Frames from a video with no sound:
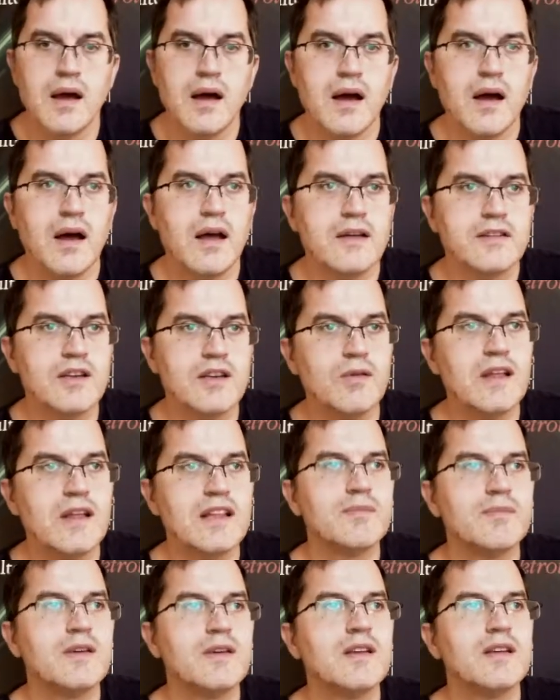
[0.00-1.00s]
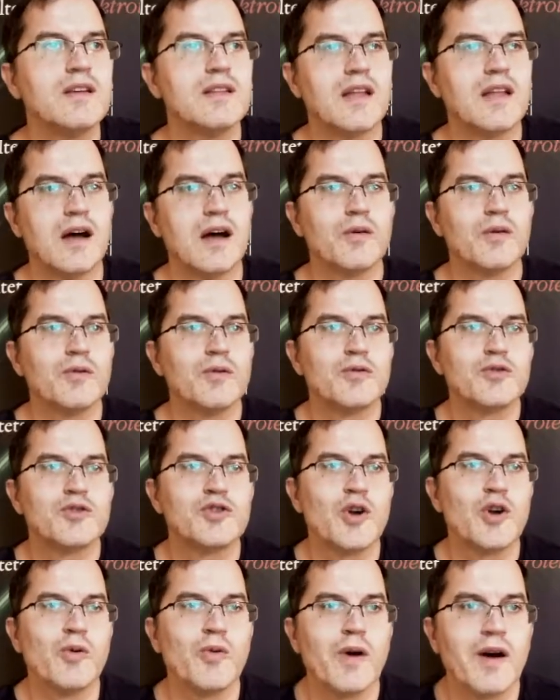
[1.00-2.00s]
So let me now
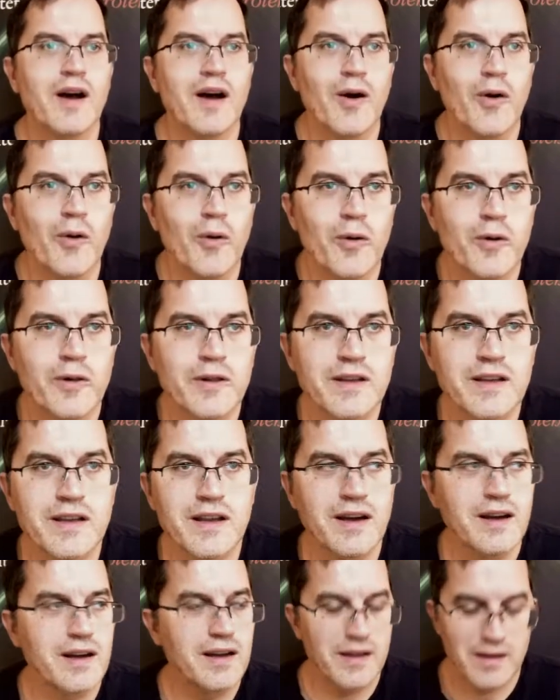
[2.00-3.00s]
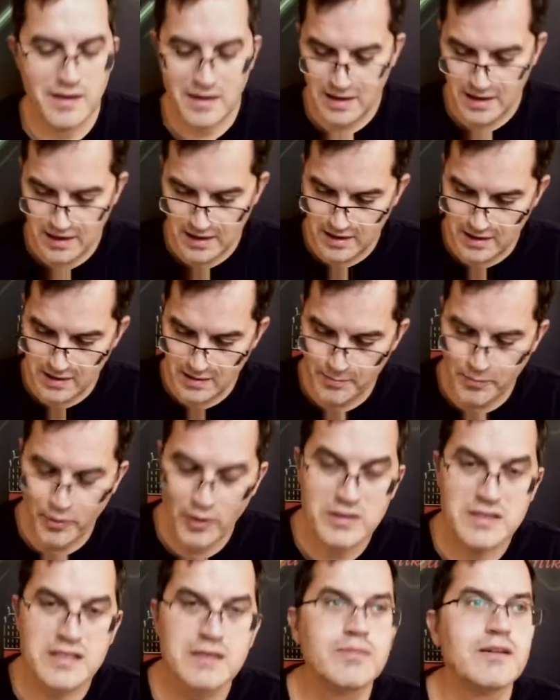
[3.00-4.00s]
show all the
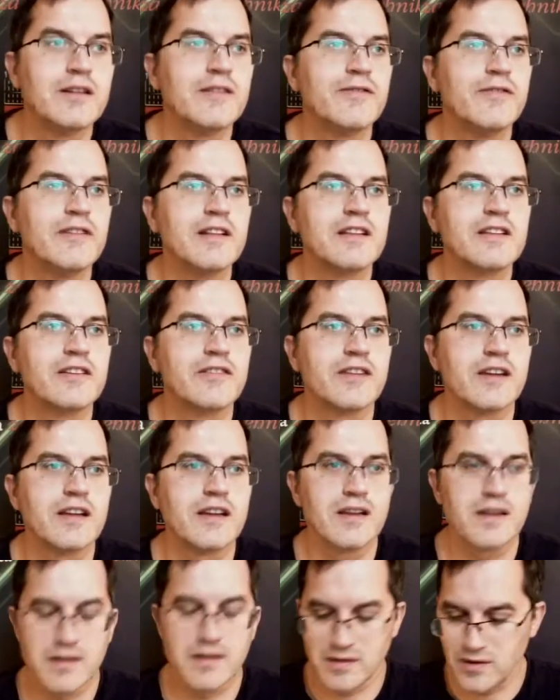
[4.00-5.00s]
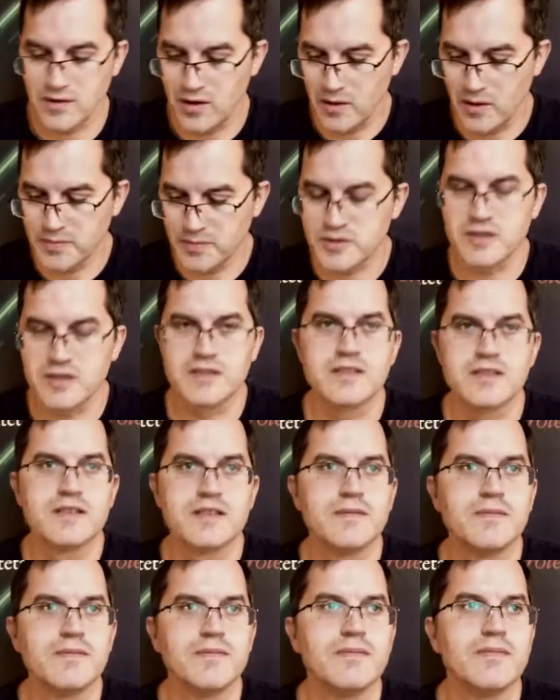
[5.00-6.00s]
possible filtering options.
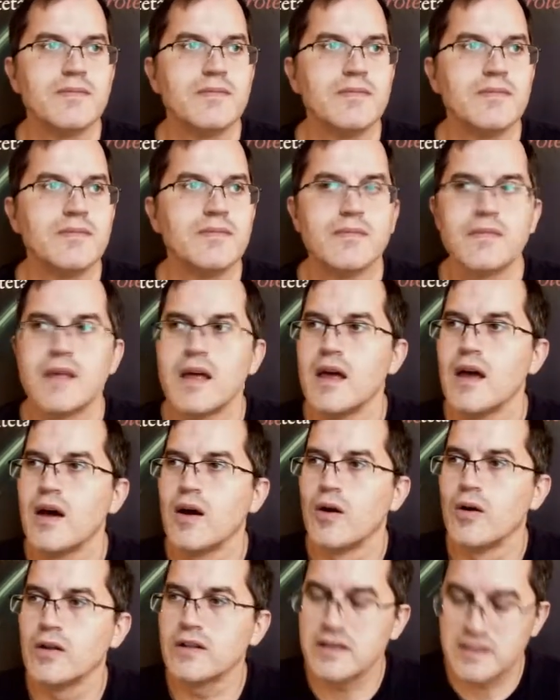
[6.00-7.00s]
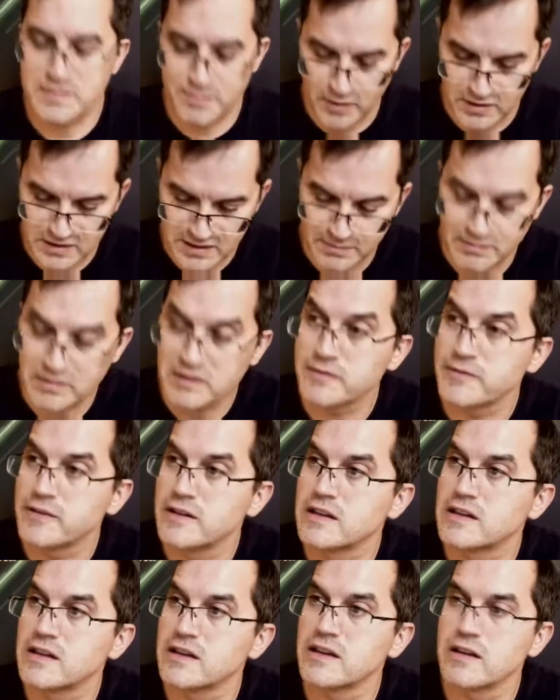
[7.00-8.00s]
All these possible
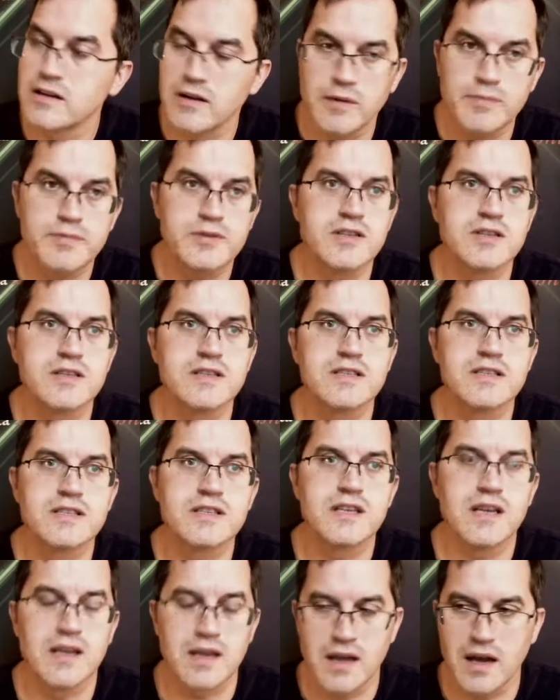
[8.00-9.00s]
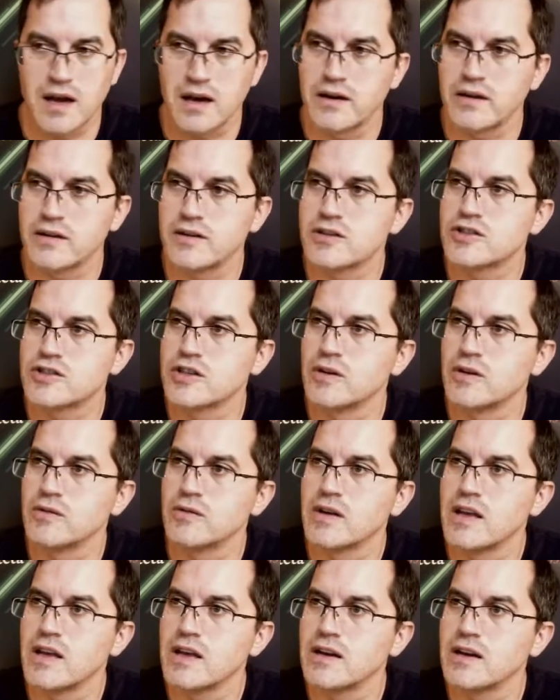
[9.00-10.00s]
filtering options are shown
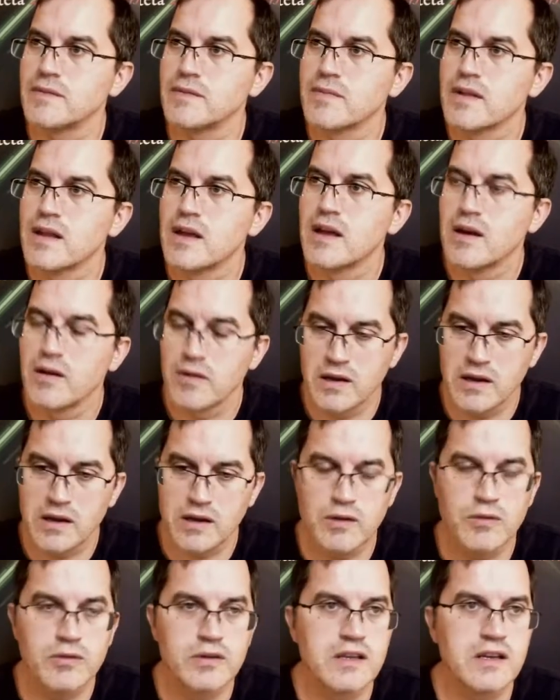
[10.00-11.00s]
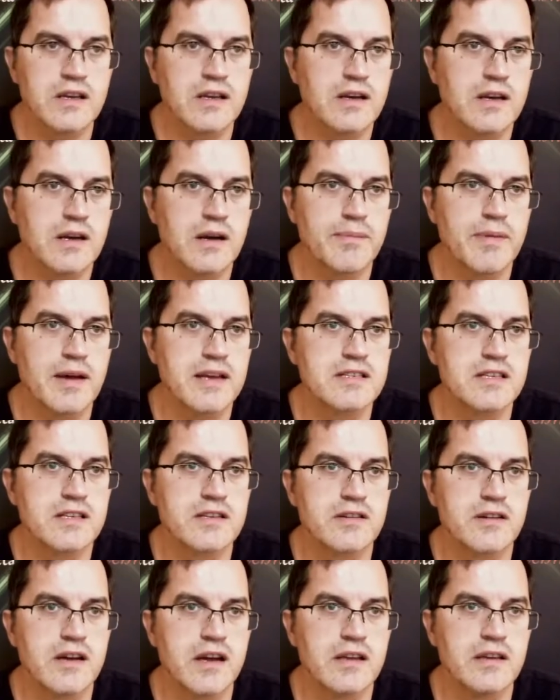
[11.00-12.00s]
here, including
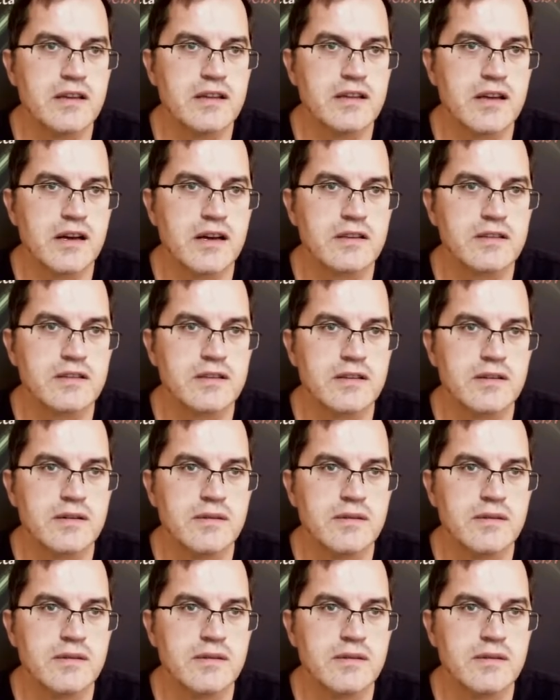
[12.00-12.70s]
capacitor and inductor.